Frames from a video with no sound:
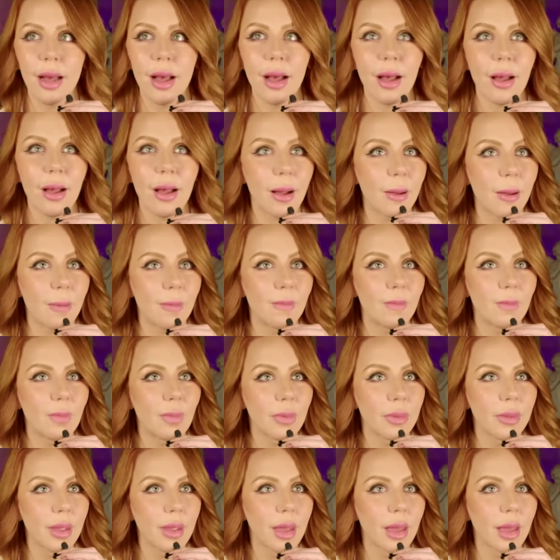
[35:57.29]
Um,
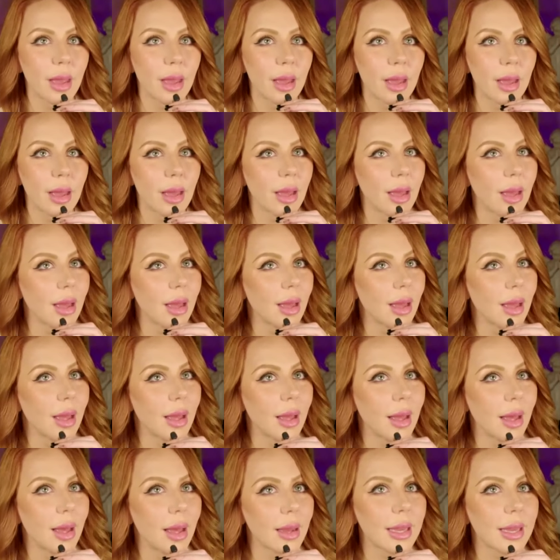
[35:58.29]

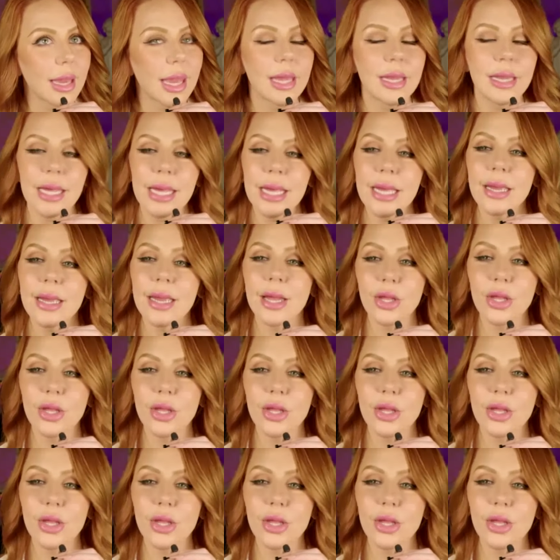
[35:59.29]
can he? Can